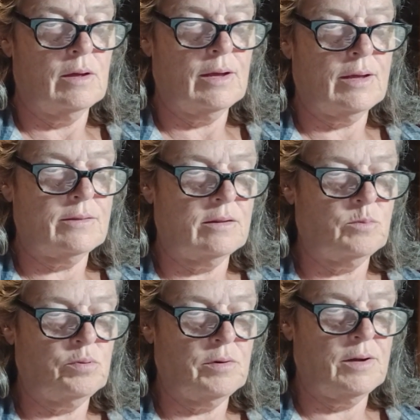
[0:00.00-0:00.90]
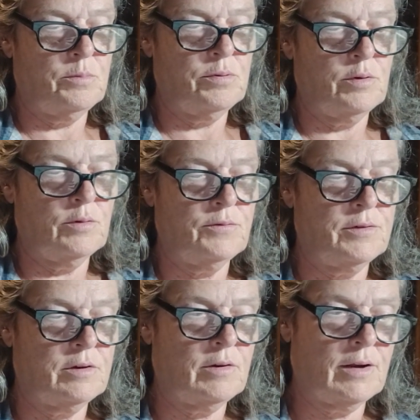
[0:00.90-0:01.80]
I get these pre-approved
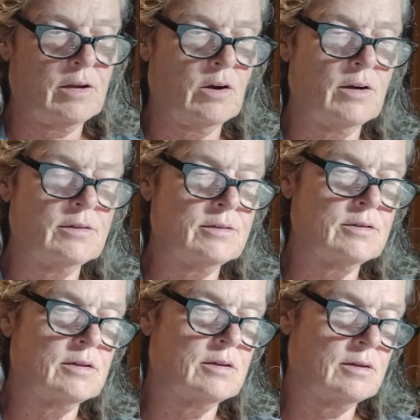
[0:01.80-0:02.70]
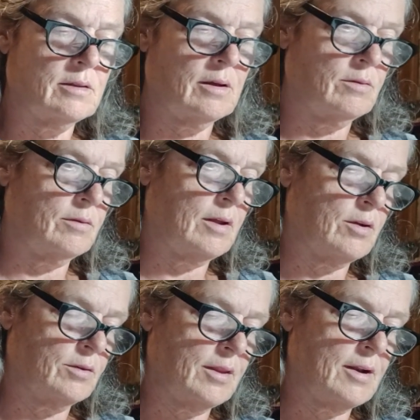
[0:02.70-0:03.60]
credit cards.
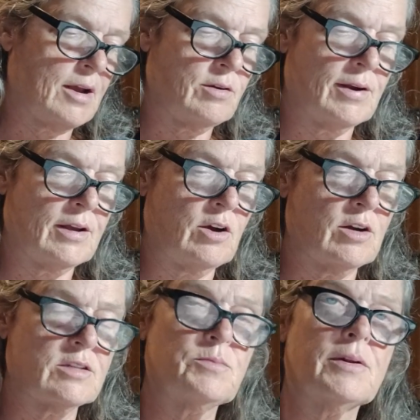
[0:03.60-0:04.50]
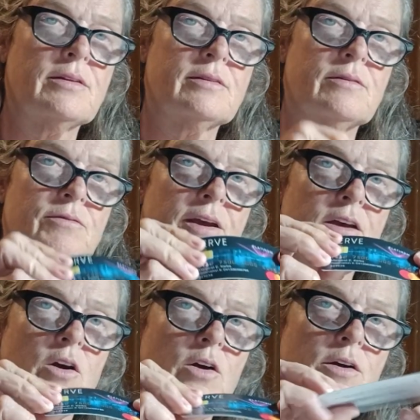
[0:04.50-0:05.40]
They're not credit cards, but it's the
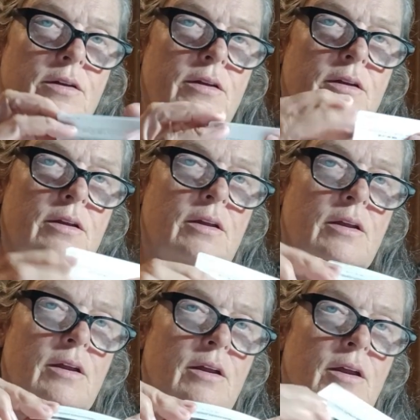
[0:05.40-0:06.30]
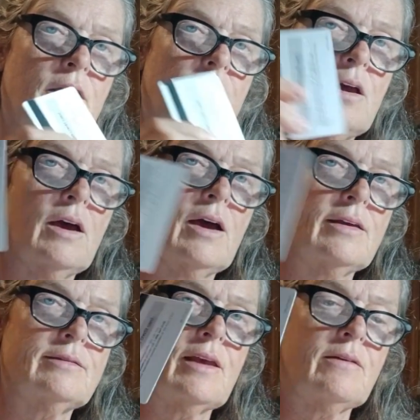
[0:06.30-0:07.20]
fake card. I
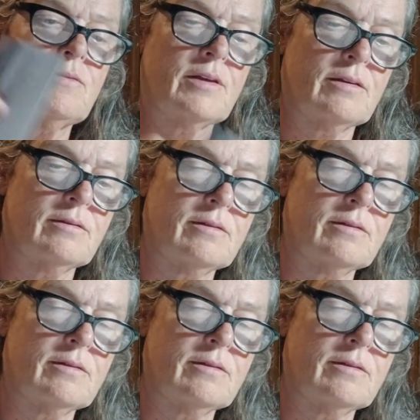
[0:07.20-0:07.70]
save these.